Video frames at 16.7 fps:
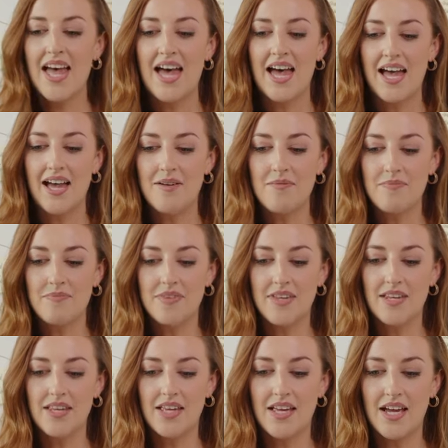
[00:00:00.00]
and
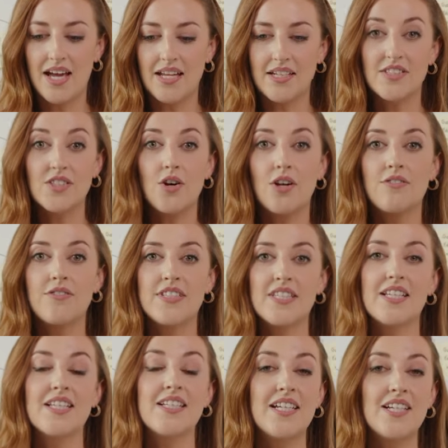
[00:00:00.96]
it's called
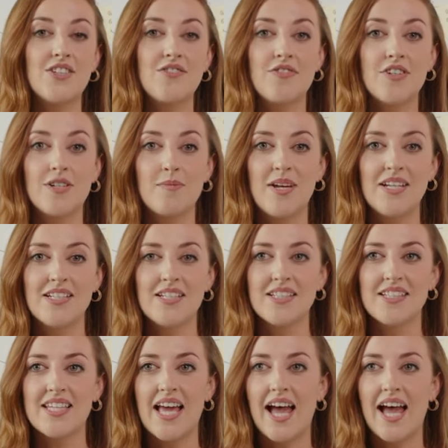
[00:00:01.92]
Facilitation Fundamentals.